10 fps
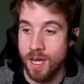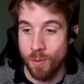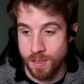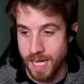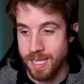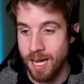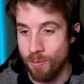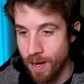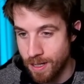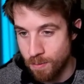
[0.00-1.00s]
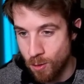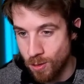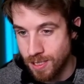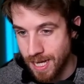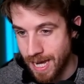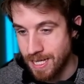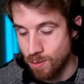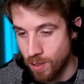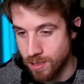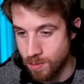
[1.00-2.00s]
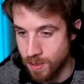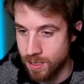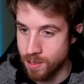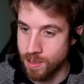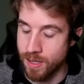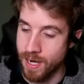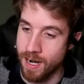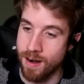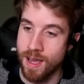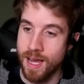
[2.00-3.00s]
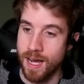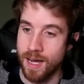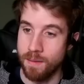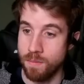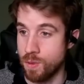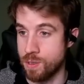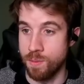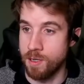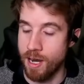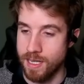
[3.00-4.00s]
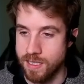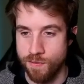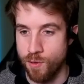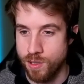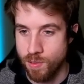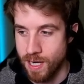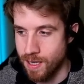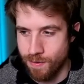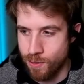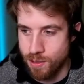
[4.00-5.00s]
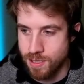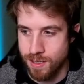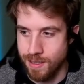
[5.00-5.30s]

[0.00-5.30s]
Well, now you got random rolls as well to include in there, which would be great. It's a 420, of course.